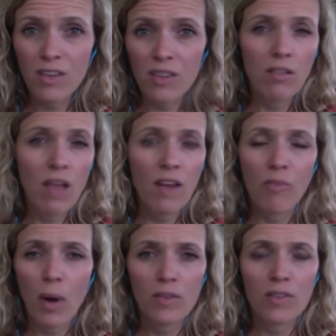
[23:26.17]
There's a lot
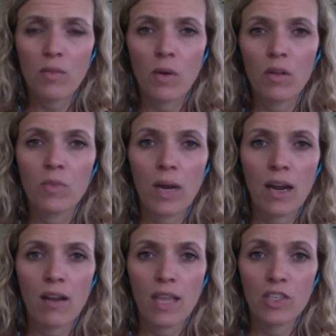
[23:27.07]
of parts of the world
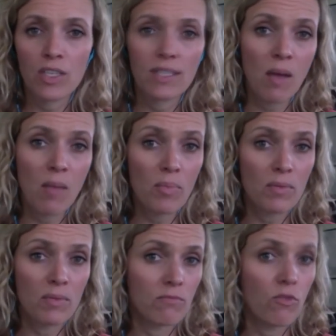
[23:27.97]
where they just dump
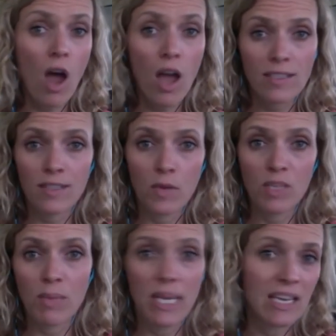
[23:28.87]
raw
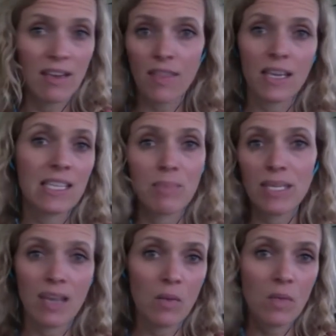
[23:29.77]
sewage, meaning nothing has
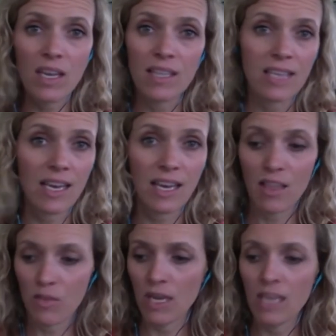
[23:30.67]
been done with it. It's like
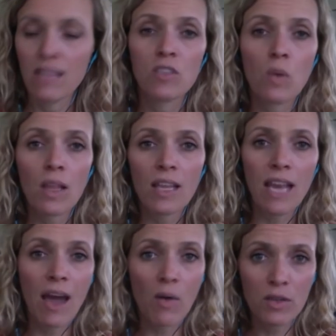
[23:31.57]
in the
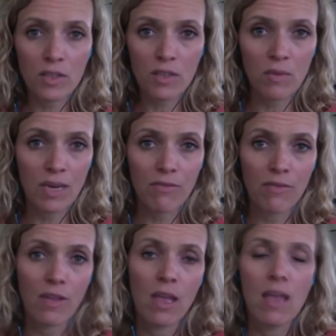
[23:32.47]
toilet out onto the reef.
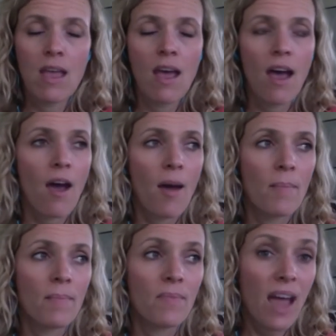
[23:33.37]

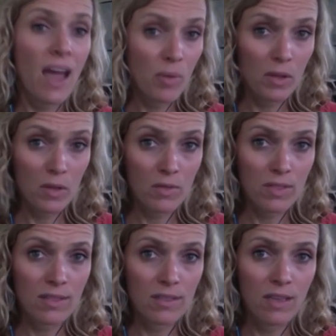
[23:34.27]
That
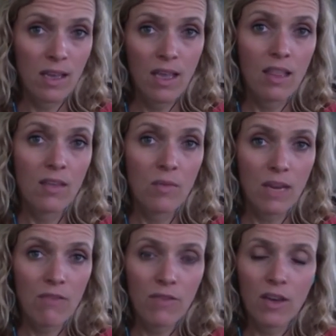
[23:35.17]
pollutes the
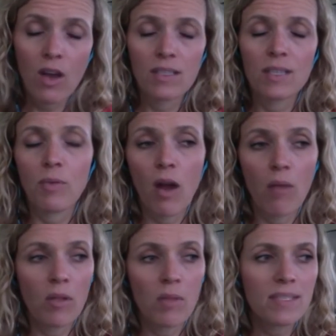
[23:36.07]
reef and causes
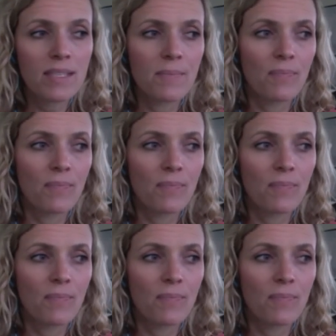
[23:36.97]
problems.